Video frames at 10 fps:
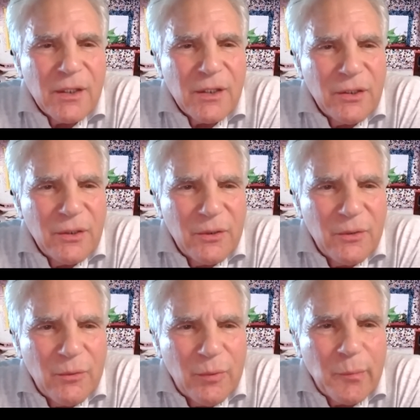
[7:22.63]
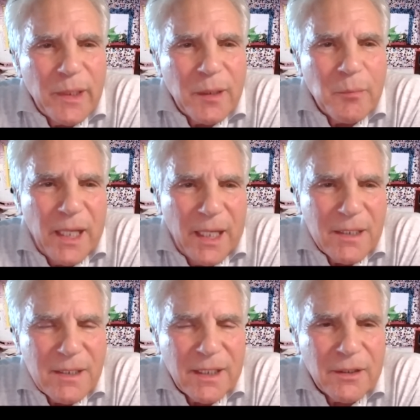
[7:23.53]
you will be
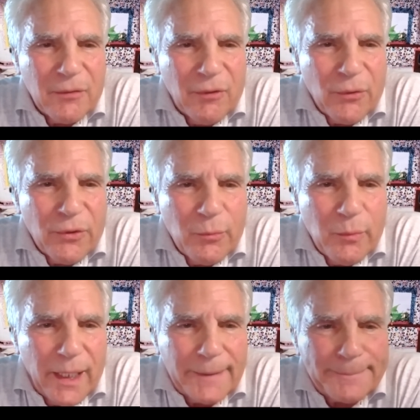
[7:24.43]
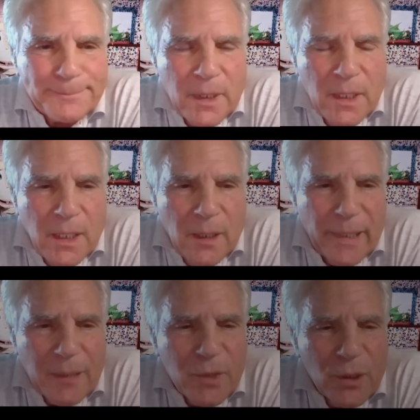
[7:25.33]
amazed at the growth you make.
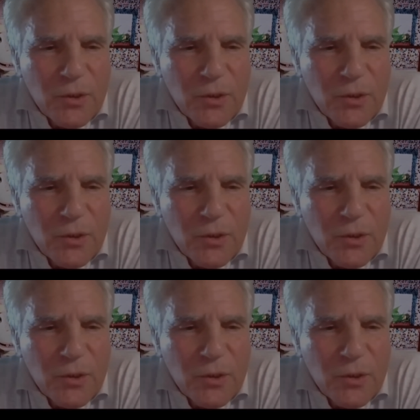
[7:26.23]
Madam